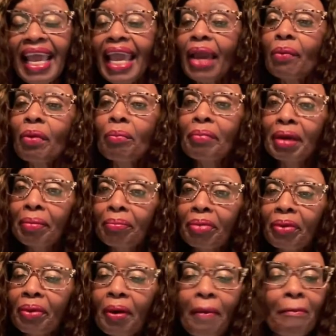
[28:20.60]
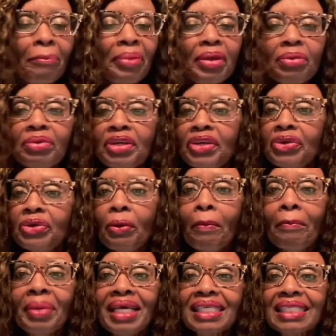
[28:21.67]
And remember, building your
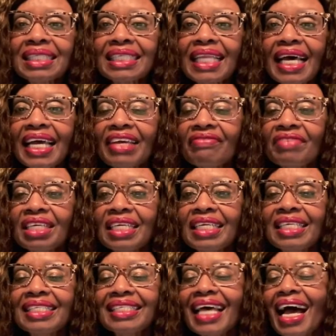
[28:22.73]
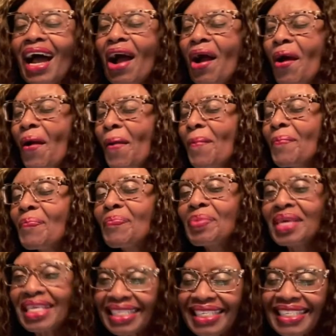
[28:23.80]
best life is our
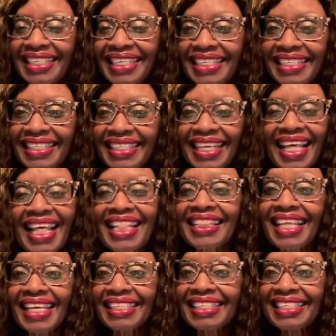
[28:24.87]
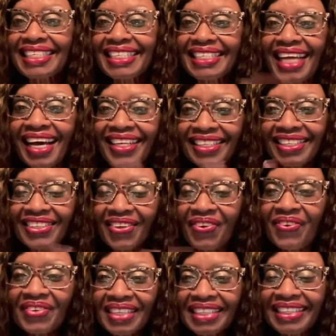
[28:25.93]
business. That's not a
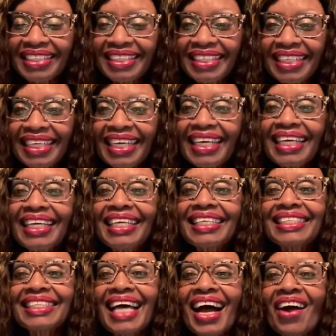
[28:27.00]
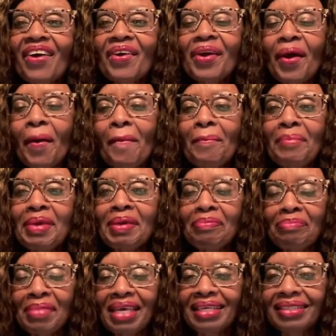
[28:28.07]
slogan. It's our
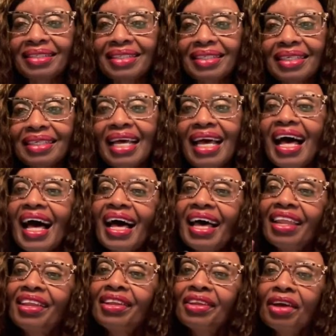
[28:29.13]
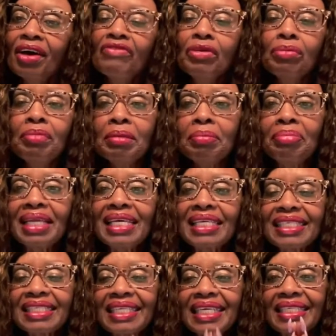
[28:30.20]
commitment. I love you. Be
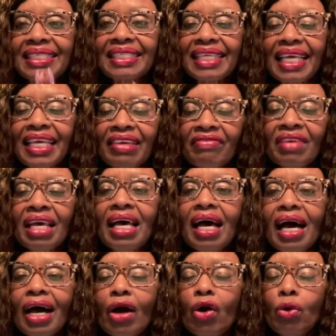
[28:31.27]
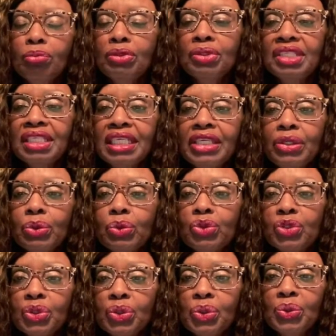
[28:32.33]
blessed. Stay safe. I hope to see you
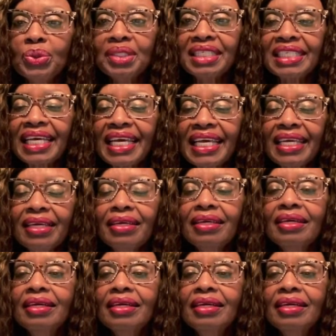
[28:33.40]
Tuesday,